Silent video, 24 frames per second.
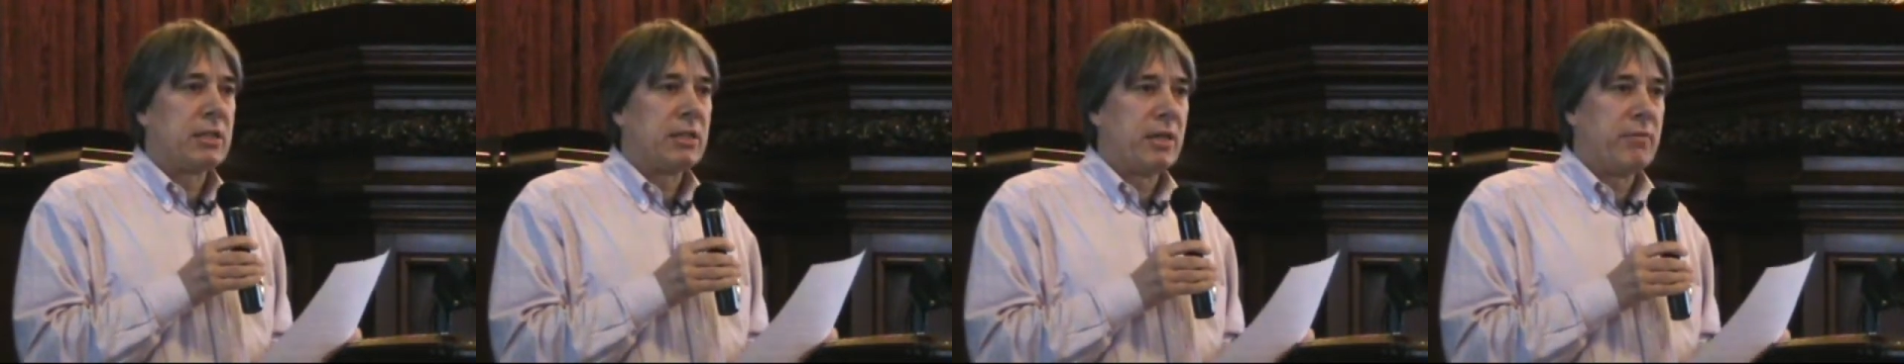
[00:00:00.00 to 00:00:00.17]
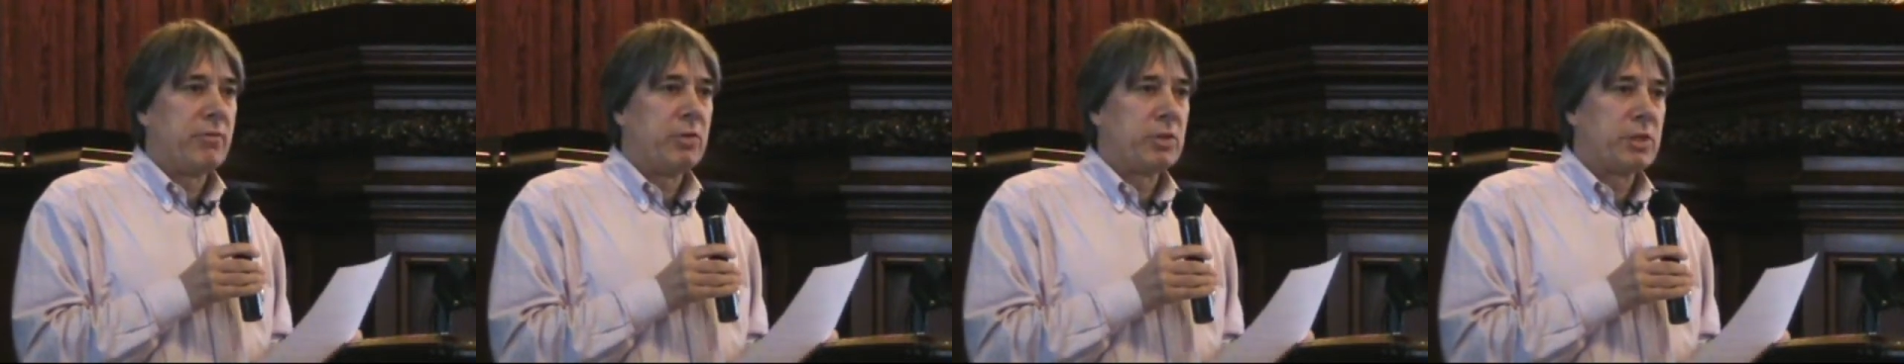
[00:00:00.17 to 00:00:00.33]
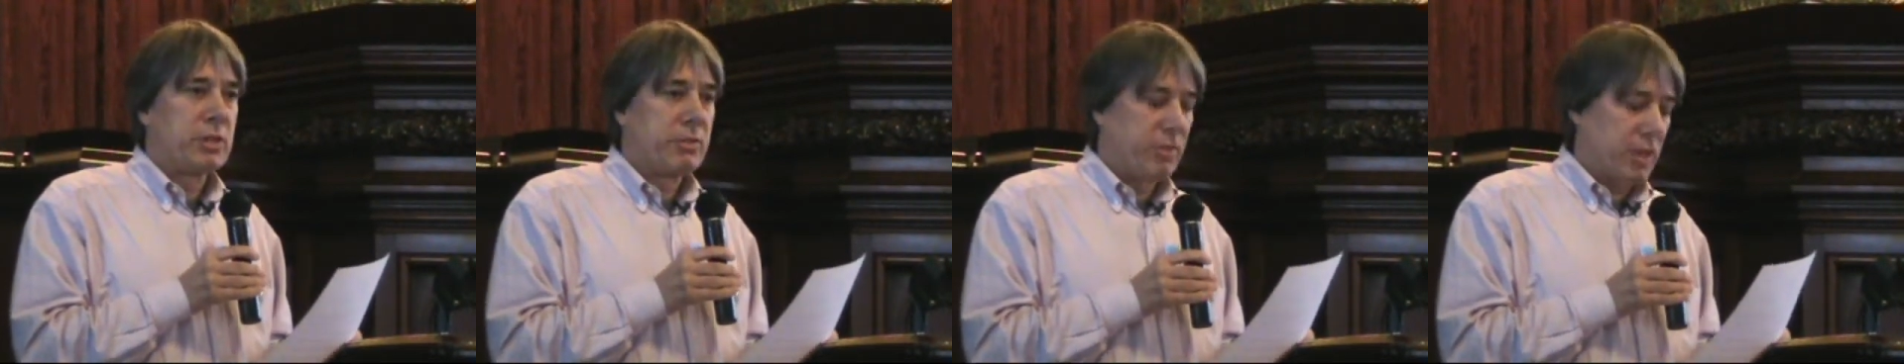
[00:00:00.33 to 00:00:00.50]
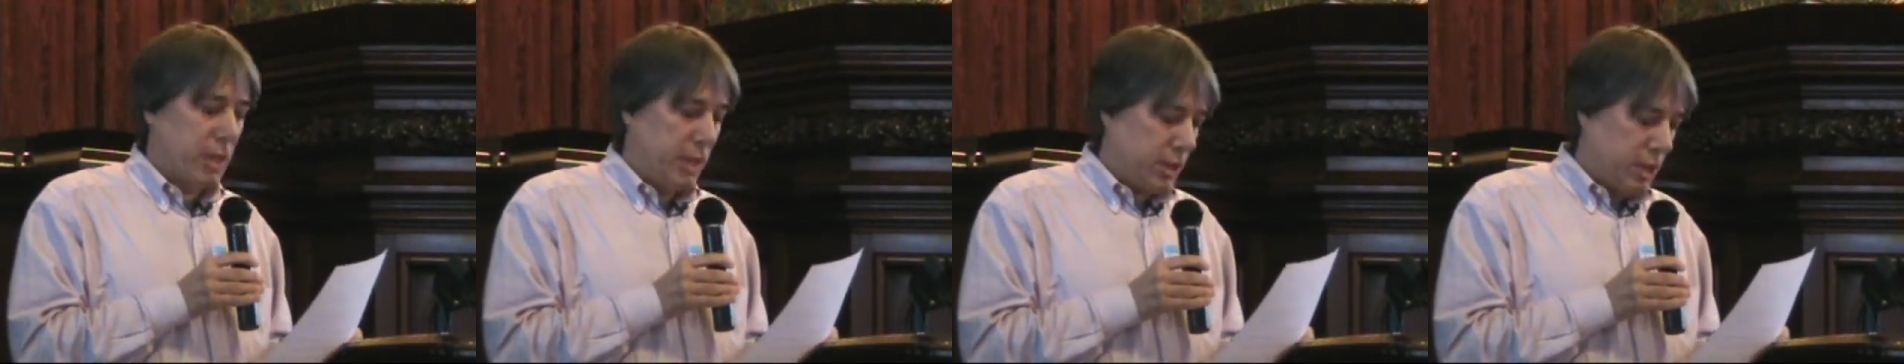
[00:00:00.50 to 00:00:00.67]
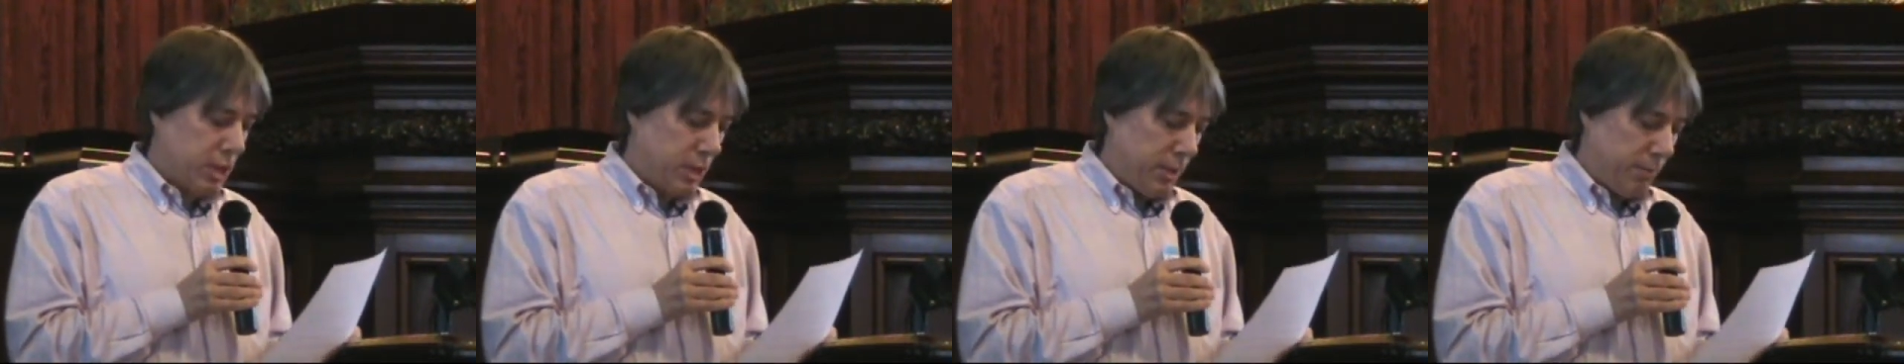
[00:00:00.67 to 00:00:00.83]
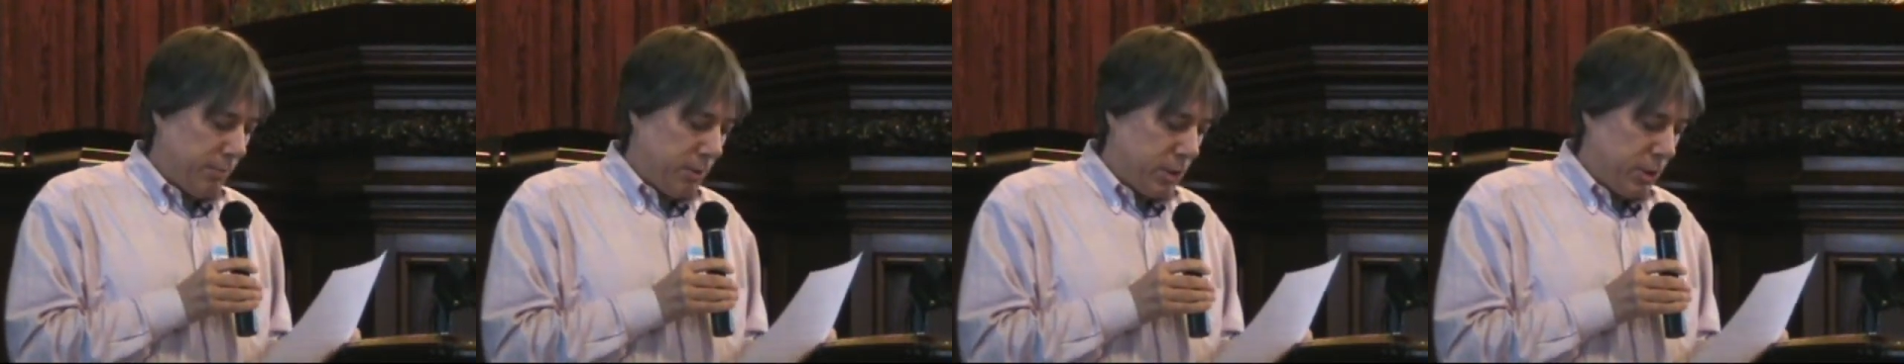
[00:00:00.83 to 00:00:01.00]
levels of
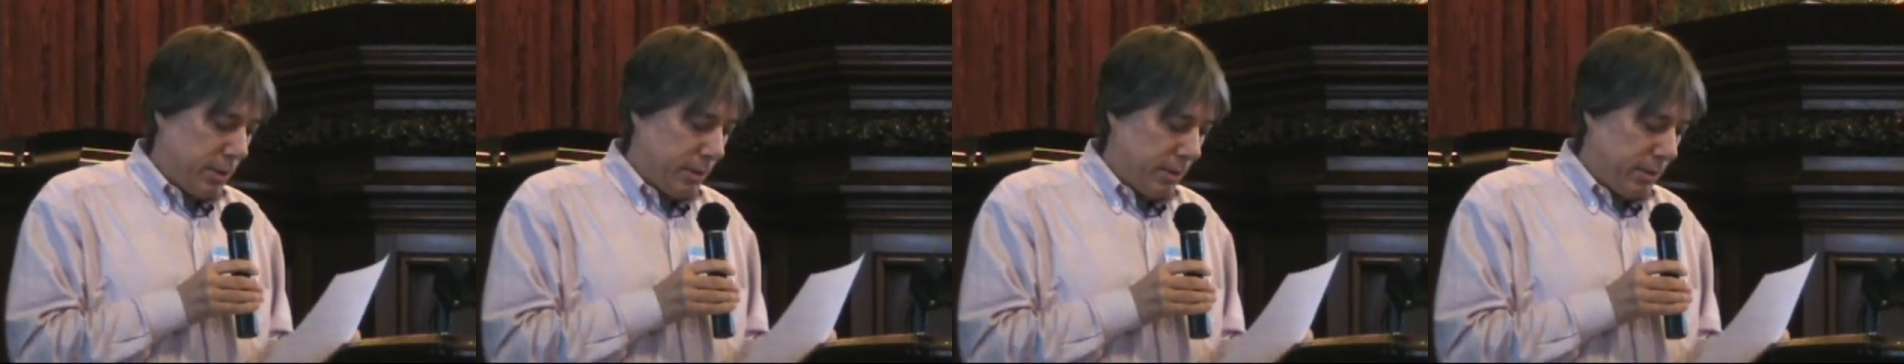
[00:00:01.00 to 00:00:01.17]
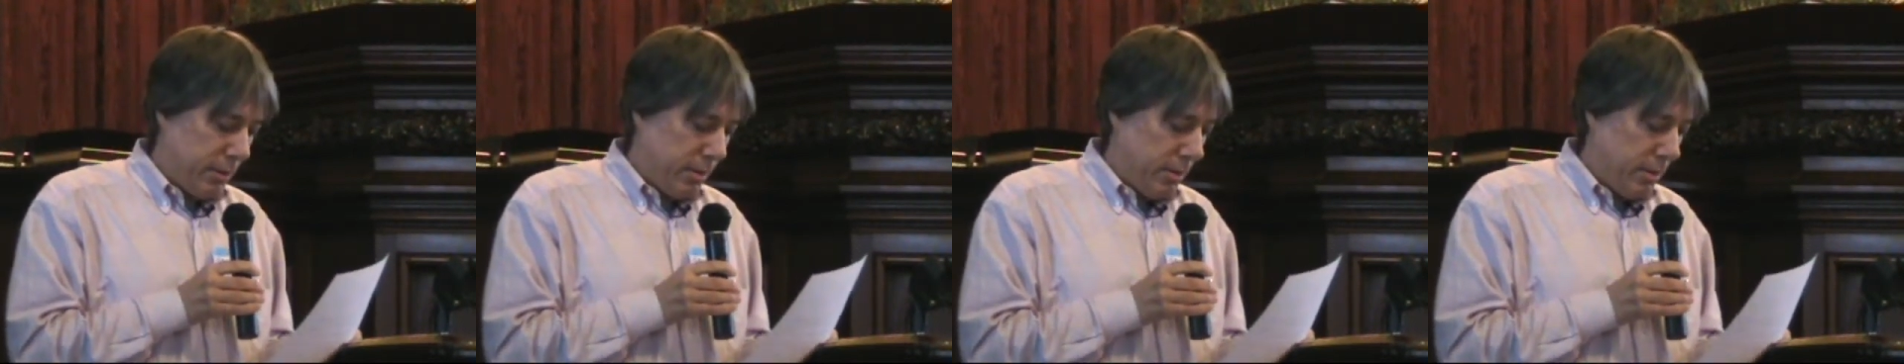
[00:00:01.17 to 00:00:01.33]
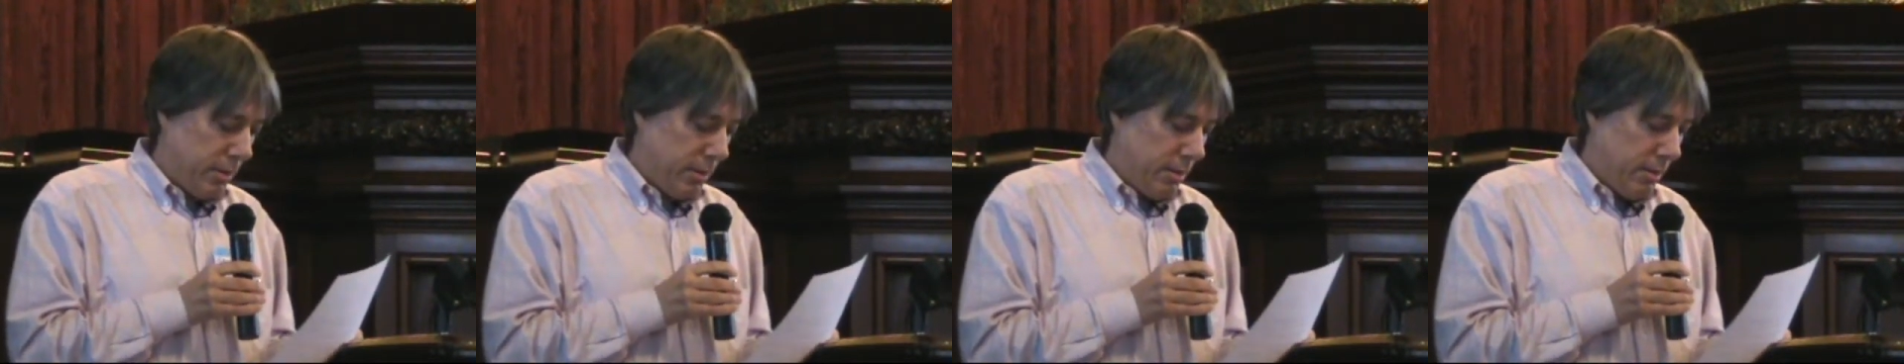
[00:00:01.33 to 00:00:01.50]
consumption.